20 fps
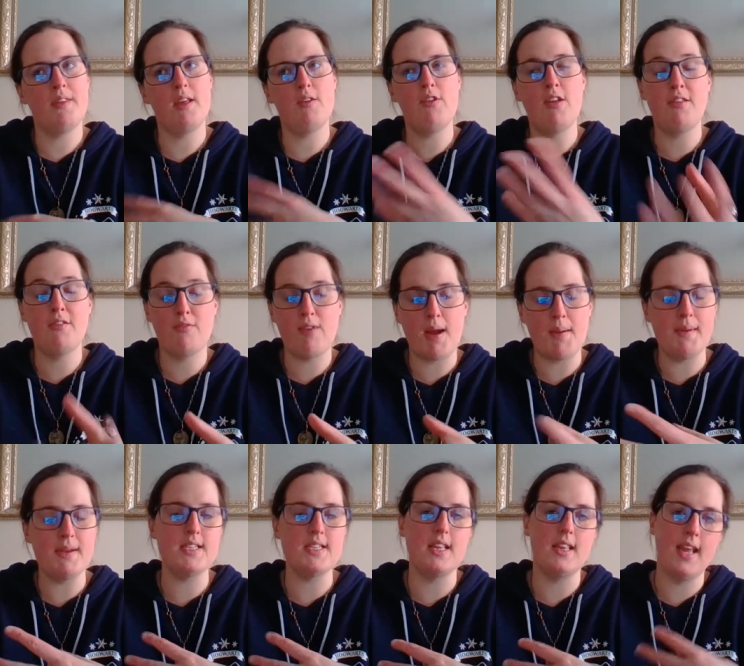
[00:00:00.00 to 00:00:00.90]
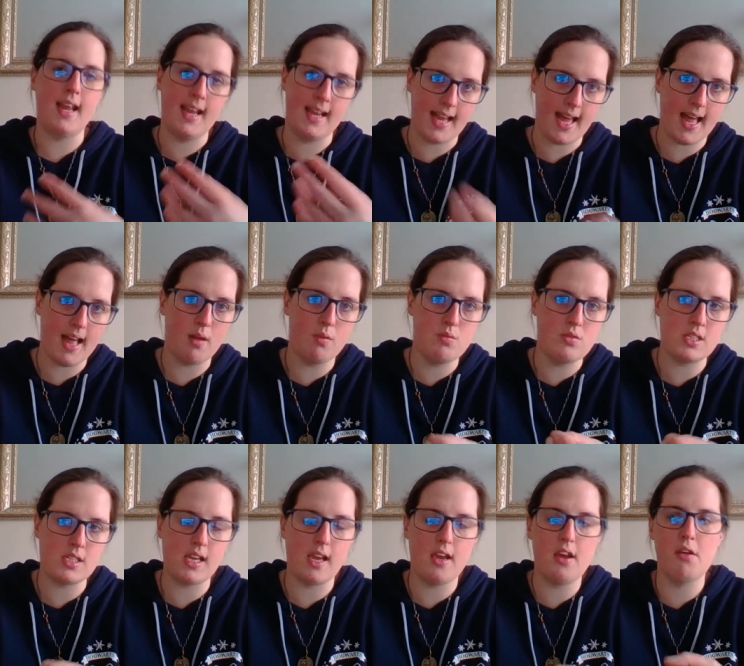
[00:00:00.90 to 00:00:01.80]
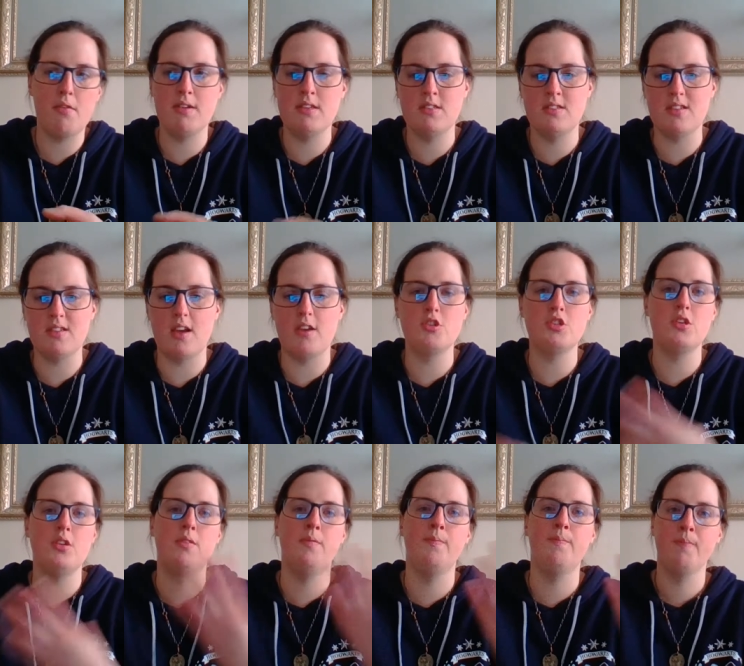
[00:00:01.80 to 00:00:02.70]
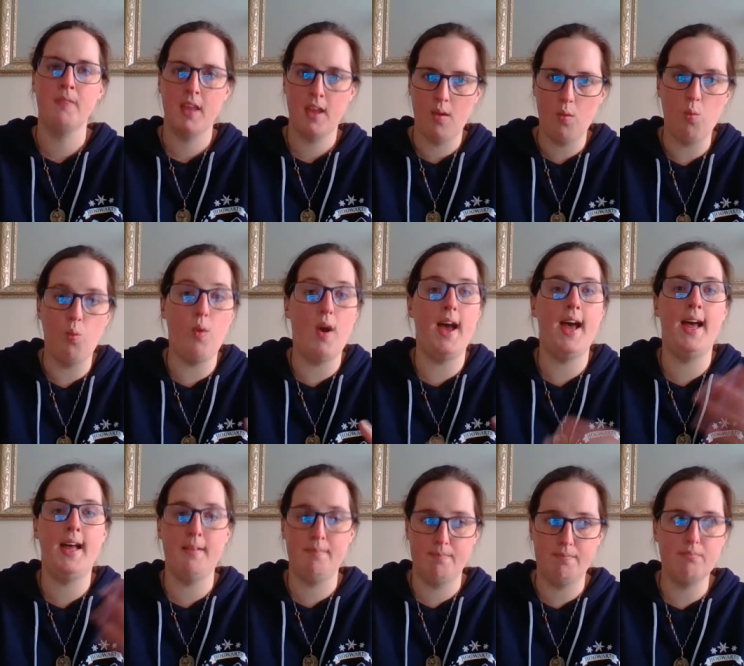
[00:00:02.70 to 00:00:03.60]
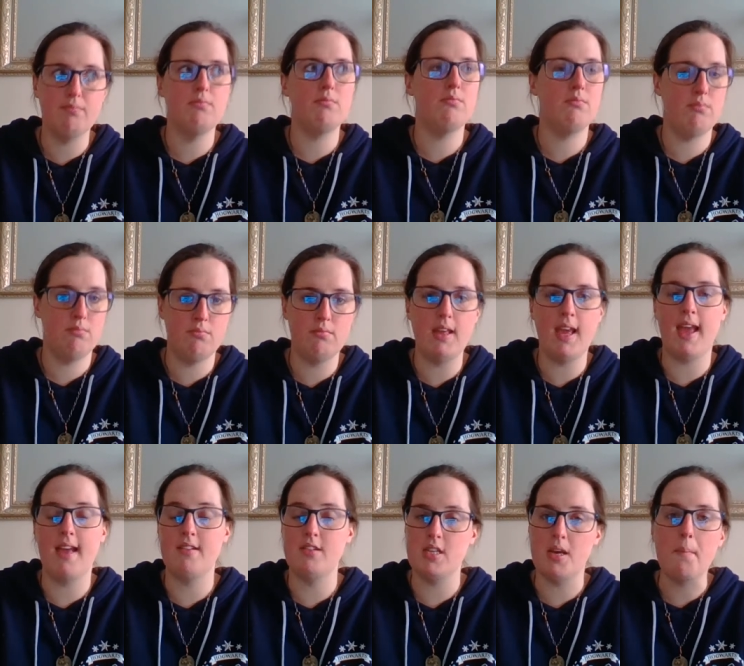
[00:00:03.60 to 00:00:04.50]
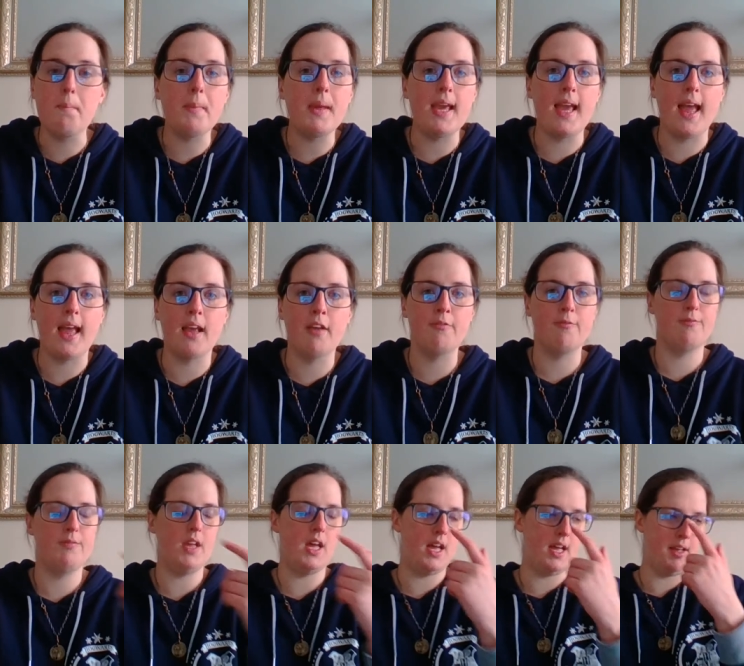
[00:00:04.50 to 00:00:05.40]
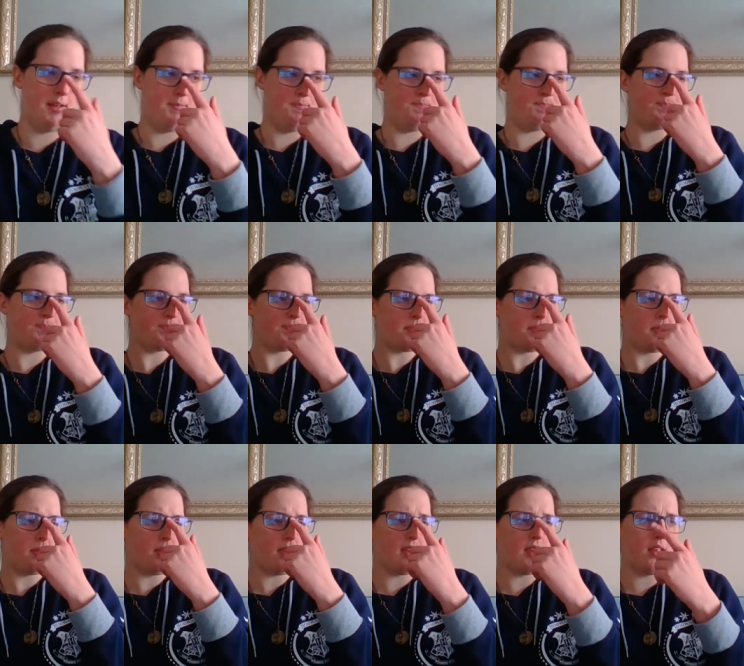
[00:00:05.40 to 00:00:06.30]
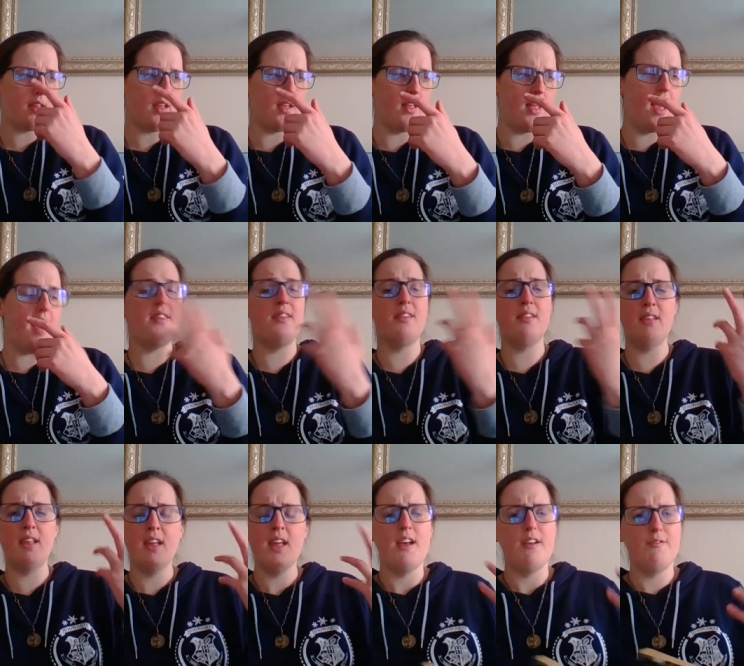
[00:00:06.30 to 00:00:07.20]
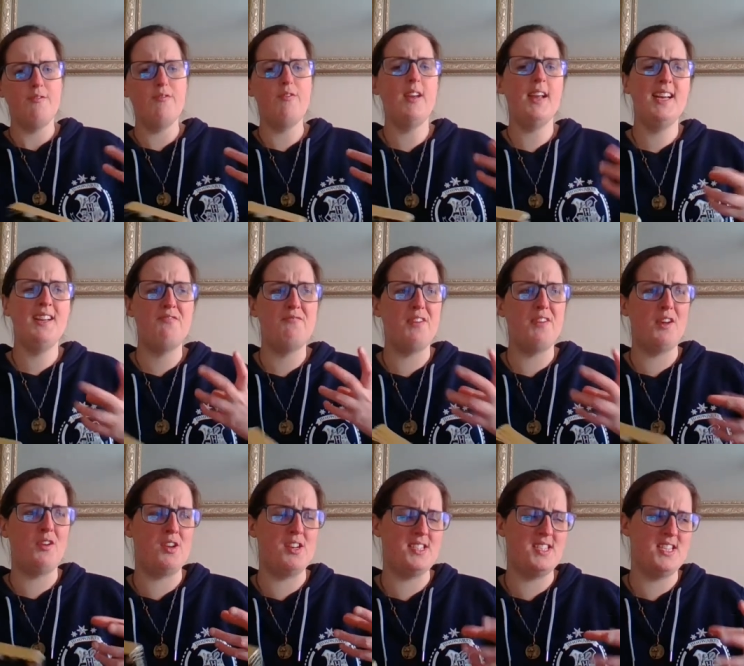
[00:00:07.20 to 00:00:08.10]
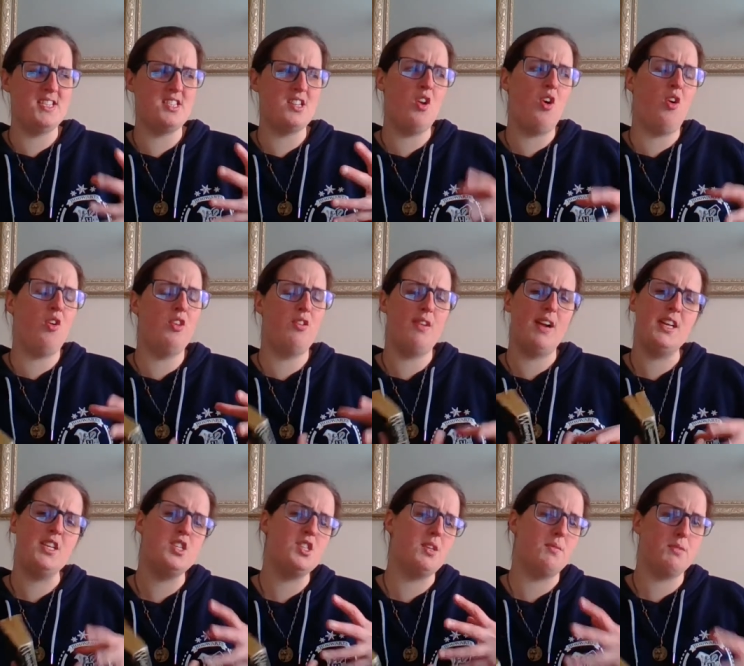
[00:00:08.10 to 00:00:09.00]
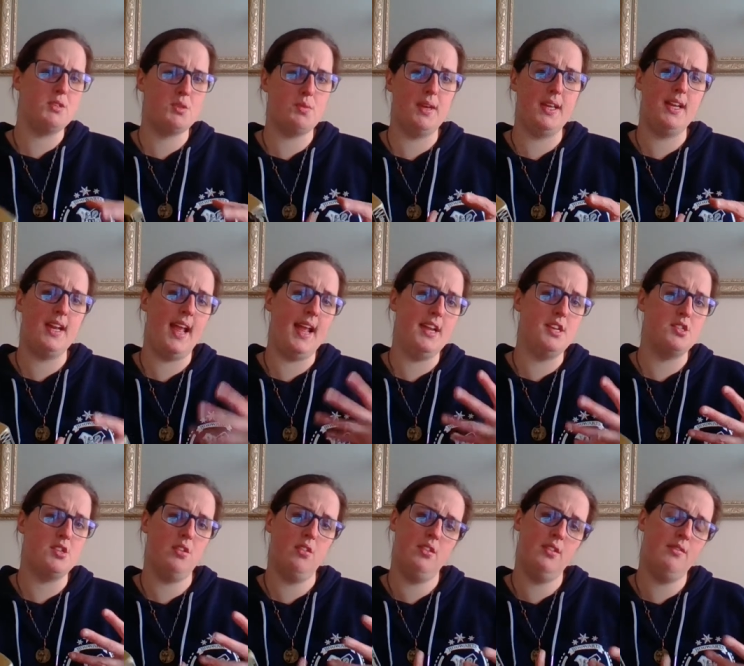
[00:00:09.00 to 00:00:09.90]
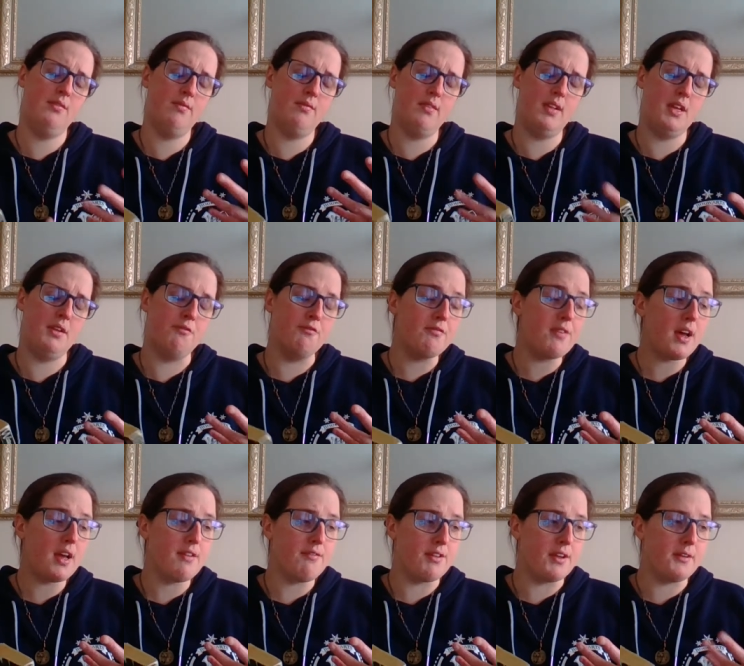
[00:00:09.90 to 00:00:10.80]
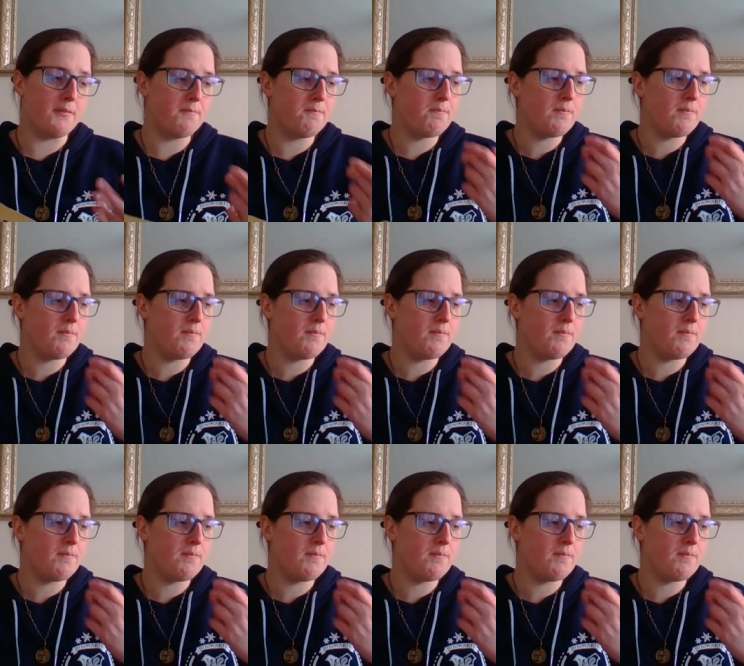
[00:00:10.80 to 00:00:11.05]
other rabbits that they encounter and such, and where they end up being. Um, and really focuses a lot on the relationship between Hazel and, and Fiver.